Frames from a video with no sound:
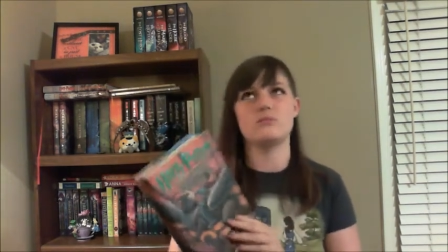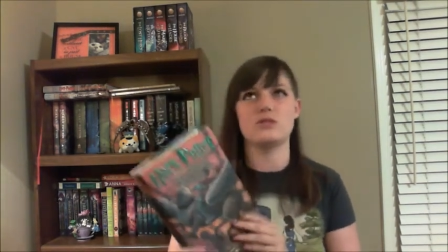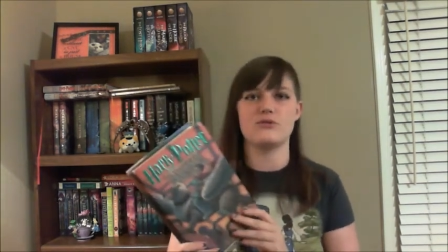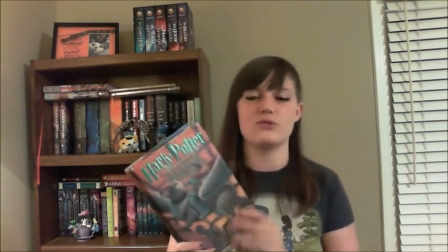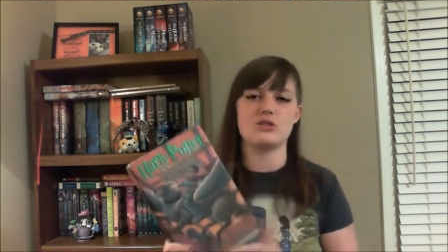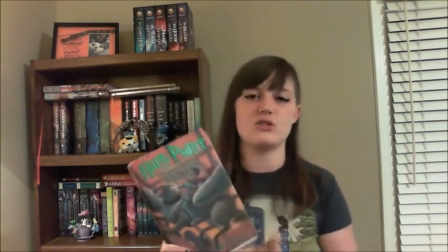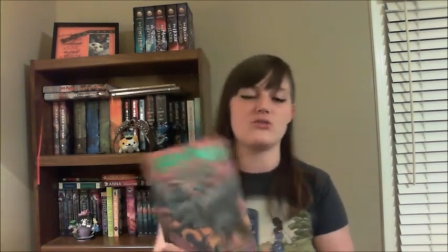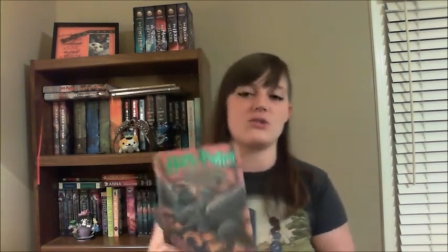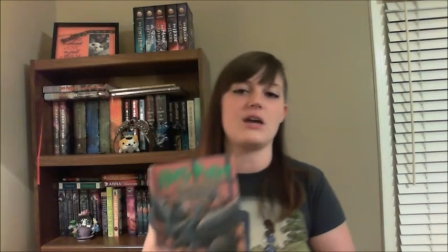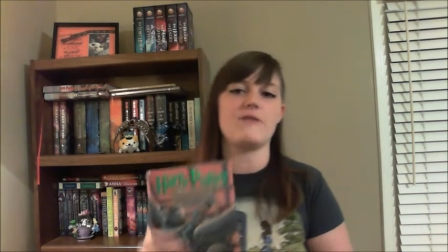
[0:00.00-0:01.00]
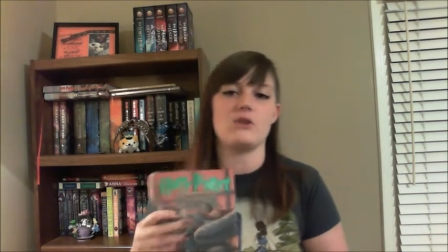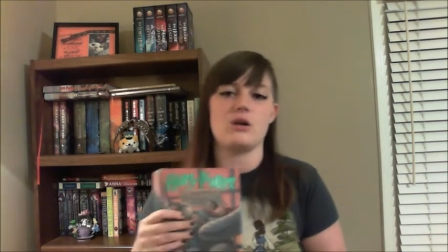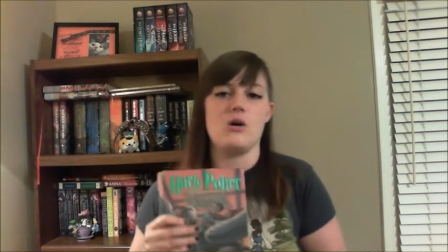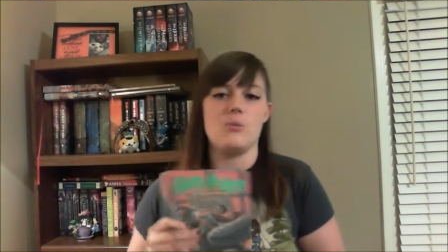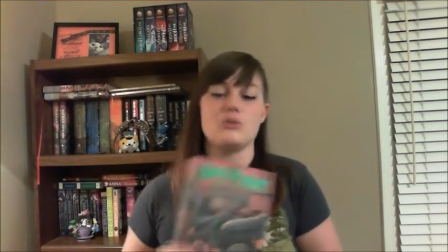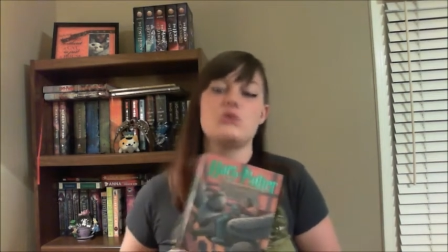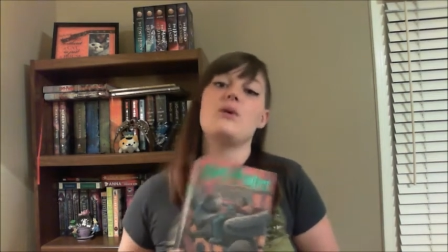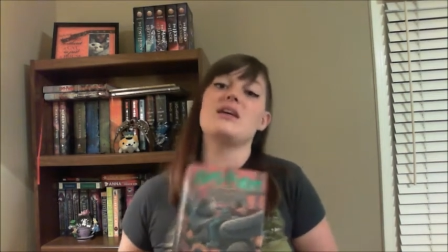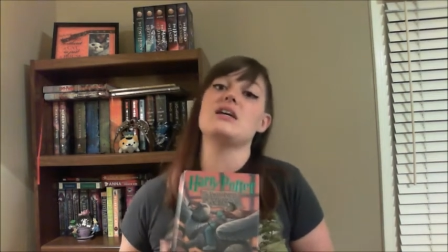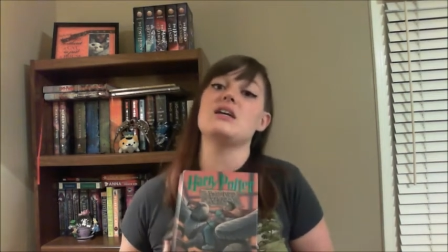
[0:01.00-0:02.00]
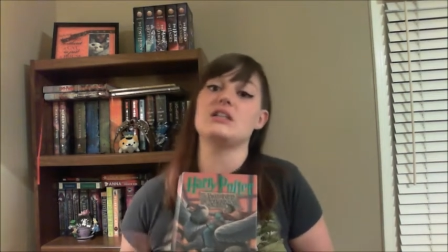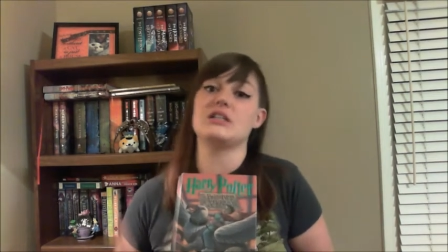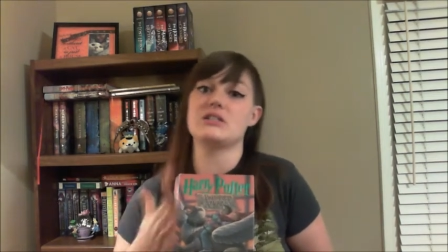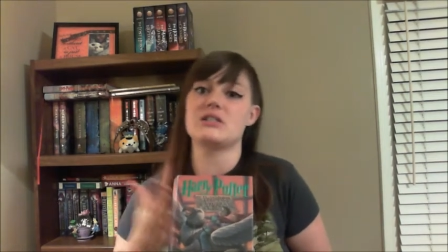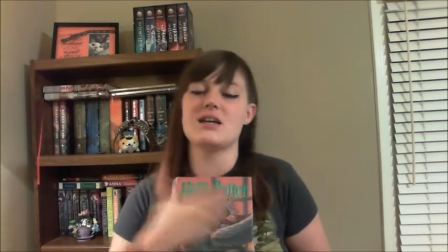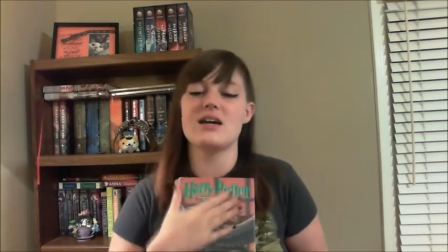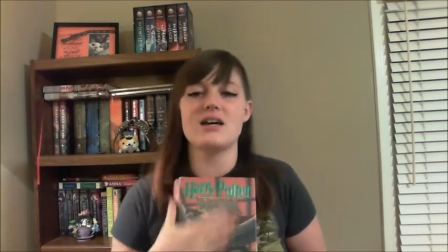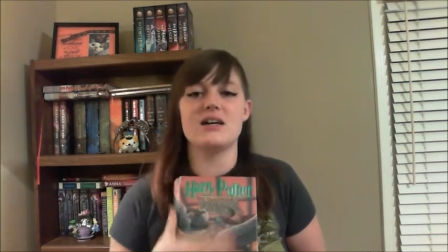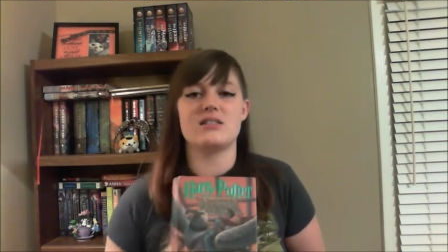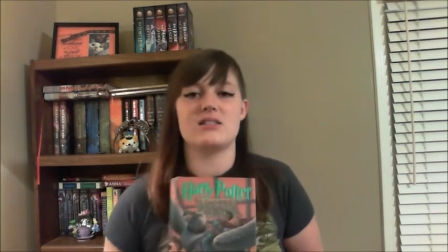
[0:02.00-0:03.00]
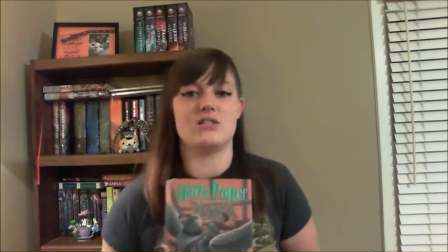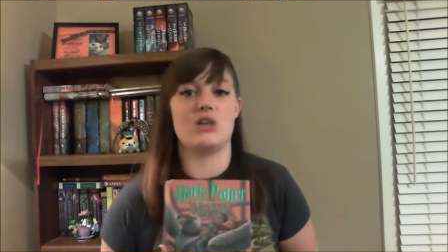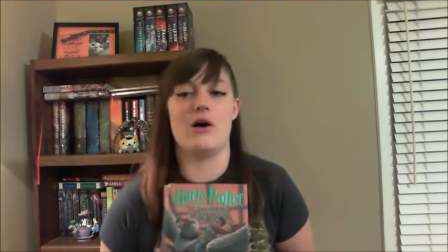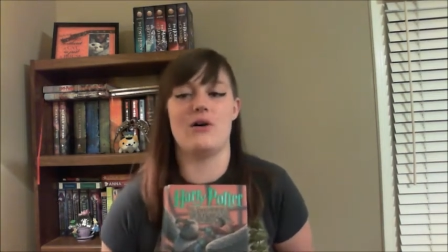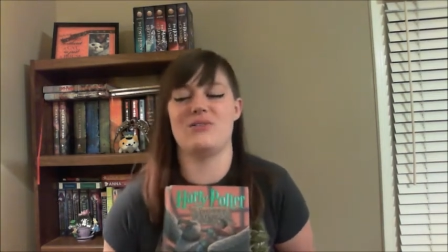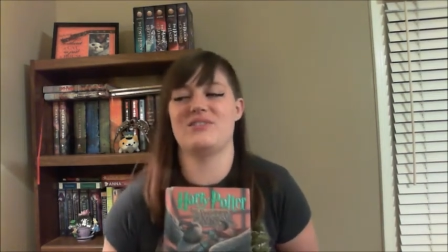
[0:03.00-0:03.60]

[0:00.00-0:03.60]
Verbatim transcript: the first three for almost 20 years. So